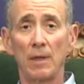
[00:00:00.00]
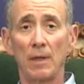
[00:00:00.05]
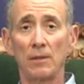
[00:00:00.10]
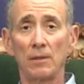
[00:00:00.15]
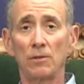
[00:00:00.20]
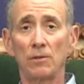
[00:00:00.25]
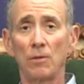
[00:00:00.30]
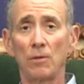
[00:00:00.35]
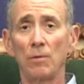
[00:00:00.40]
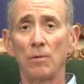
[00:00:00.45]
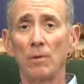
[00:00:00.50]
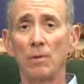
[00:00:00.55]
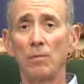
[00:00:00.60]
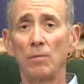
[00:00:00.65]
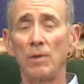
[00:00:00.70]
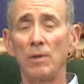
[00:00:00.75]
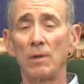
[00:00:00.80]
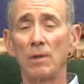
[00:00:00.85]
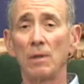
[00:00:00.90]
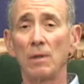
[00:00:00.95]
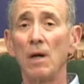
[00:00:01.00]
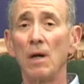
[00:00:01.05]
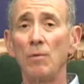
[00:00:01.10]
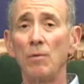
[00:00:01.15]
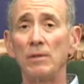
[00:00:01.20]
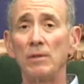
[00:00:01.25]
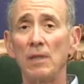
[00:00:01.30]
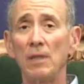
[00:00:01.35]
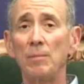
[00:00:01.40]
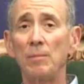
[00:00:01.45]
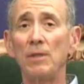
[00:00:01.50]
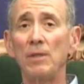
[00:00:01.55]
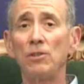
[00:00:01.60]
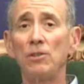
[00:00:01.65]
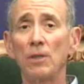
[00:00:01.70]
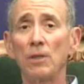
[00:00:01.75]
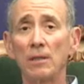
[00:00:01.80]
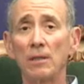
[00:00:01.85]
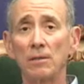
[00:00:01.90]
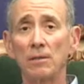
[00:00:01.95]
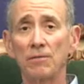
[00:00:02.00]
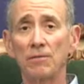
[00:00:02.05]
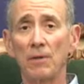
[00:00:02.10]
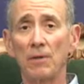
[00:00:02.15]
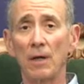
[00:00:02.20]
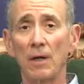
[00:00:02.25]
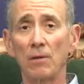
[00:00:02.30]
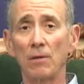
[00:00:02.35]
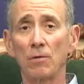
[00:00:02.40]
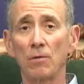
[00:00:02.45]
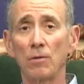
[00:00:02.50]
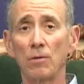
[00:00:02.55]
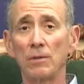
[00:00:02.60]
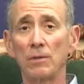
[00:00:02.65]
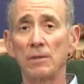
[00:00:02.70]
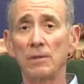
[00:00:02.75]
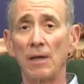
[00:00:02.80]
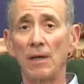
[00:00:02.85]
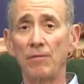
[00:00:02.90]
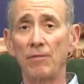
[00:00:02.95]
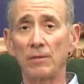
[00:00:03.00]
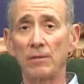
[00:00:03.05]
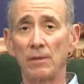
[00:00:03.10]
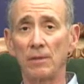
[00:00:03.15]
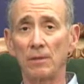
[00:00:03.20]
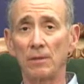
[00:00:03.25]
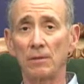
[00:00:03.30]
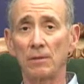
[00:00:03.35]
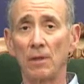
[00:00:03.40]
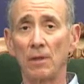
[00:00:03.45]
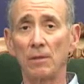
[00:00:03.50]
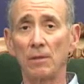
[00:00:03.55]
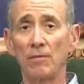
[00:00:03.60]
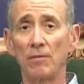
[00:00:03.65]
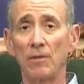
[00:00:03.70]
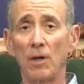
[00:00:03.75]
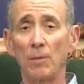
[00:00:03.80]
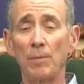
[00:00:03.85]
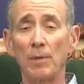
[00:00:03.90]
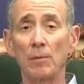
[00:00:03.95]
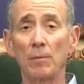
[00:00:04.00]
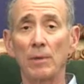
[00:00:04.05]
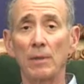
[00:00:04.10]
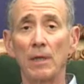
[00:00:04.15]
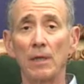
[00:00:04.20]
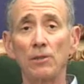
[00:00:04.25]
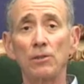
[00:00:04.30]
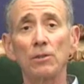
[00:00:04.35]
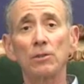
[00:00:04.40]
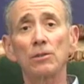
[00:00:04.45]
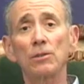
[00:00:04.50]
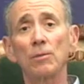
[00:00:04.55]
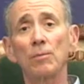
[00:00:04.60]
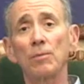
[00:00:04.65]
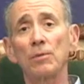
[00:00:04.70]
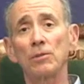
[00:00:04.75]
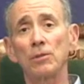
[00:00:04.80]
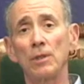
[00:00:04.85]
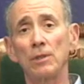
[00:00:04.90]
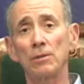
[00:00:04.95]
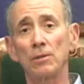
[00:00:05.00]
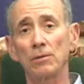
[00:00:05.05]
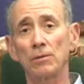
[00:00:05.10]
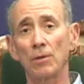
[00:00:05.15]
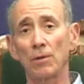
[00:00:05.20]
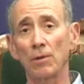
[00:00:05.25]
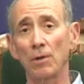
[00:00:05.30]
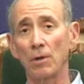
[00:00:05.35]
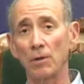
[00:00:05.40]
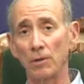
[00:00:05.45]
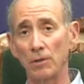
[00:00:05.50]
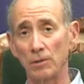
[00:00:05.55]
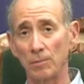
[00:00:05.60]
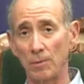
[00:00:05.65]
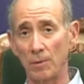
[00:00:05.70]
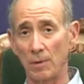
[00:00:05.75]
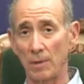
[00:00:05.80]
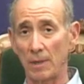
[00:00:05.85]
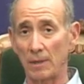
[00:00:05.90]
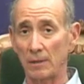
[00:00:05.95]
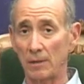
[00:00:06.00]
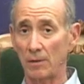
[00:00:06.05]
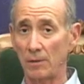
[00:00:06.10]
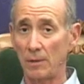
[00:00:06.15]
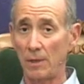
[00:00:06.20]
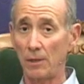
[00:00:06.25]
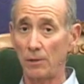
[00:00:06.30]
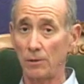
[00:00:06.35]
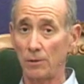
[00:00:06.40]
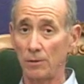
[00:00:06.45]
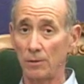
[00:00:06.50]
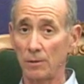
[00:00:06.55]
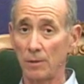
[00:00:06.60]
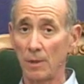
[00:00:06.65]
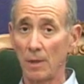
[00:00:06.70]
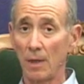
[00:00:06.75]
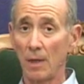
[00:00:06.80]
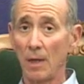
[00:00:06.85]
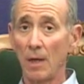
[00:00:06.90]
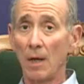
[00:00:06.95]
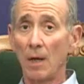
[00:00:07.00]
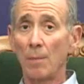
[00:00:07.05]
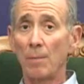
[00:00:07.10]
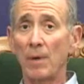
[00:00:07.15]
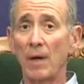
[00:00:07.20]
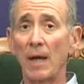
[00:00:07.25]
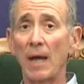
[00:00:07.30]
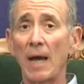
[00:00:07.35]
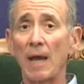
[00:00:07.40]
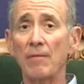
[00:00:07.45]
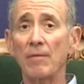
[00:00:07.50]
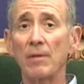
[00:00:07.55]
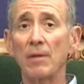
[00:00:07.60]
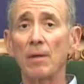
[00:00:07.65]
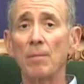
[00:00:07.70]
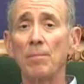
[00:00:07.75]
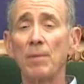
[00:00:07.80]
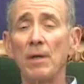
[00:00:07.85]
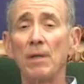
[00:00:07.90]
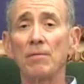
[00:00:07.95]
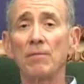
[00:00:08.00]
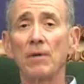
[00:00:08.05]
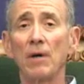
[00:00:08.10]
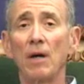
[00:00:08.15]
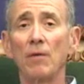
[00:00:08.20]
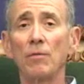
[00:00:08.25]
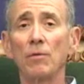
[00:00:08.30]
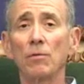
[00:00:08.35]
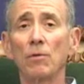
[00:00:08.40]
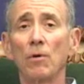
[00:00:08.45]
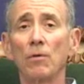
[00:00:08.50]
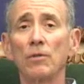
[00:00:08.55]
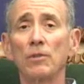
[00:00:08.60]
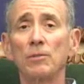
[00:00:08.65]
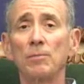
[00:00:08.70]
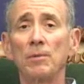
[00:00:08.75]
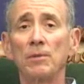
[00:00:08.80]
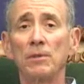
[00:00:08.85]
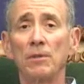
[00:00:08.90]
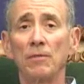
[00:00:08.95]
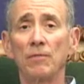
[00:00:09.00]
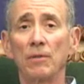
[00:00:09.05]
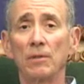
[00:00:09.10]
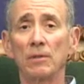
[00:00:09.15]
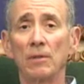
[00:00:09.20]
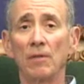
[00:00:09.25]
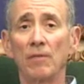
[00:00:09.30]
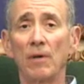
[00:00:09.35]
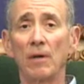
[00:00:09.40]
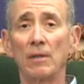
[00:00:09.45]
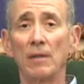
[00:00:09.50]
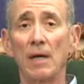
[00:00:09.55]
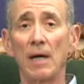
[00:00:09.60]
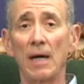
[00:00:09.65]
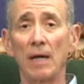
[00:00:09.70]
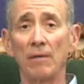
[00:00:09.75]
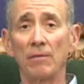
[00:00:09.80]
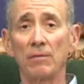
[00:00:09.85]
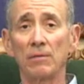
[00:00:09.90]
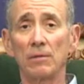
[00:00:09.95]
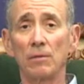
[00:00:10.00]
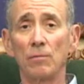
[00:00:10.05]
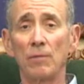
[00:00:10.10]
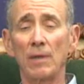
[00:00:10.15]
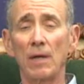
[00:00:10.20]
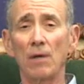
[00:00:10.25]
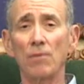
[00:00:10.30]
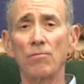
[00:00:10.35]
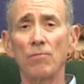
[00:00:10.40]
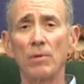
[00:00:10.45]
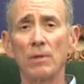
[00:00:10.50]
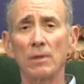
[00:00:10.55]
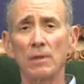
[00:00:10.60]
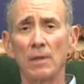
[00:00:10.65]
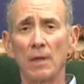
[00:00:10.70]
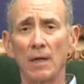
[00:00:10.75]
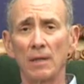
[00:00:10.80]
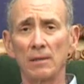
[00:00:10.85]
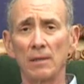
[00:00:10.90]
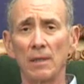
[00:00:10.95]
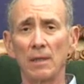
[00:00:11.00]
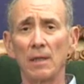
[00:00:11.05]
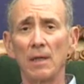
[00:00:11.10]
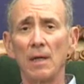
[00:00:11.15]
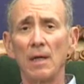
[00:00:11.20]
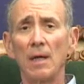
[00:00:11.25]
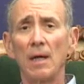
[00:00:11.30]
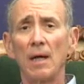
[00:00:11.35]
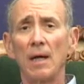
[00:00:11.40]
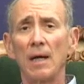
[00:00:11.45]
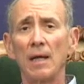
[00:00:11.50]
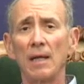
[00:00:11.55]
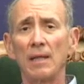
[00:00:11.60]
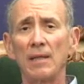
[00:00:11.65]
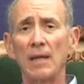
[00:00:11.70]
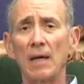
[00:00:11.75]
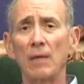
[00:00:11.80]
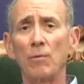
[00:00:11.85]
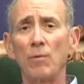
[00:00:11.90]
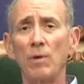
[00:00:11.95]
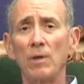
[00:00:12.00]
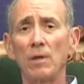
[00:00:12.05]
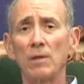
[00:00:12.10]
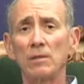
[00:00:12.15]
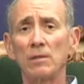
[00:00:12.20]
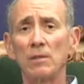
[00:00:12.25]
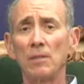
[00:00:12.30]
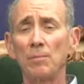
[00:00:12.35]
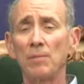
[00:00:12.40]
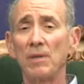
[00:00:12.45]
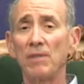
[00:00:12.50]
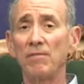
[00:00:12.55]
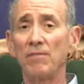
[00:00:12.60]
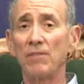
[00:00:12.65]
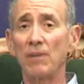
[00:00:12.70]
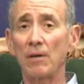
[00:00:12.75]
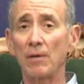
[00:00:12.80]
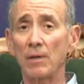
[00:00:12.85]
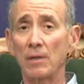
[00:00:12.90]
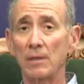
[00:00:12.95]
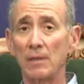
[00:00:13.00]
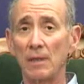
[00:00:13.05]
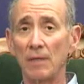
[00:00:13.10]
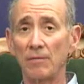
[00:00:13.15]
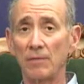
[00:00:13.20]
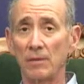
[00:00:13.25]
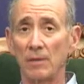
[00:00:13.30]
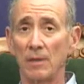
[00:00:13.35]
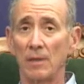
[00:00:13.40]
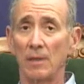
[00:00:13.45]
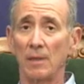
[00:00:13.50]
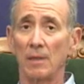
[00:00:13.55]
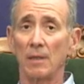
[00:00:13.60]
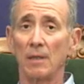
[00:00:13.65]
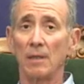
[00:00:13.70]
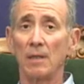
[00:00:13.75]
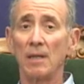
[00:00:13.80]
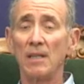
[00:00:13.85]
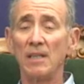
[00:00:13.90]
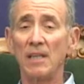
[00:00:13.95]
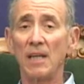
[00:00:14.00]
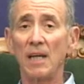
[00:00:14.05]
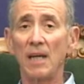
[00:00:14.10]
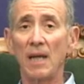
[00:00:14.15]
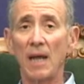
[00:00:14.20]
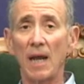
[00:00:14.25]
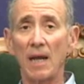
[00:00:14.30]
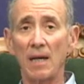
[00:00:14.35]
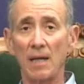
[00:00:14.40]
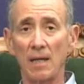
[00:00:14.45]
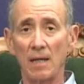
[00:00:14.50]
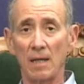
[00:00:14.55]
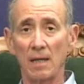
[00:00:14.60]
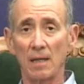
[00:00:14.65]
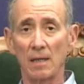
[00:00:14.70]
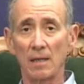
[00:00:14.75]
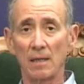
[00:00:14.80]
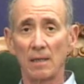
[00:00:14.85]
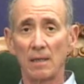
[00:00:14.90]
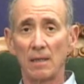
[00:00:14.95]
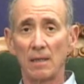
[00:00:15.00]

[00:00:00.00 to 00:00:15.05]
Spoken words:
And so we seemingly justify the Course's emphasis on developing a relationship with Jesus or the Holy Spirit as our teachers by having them be involved with all the specifics of our lives without realizing that we are simply very cleverly negating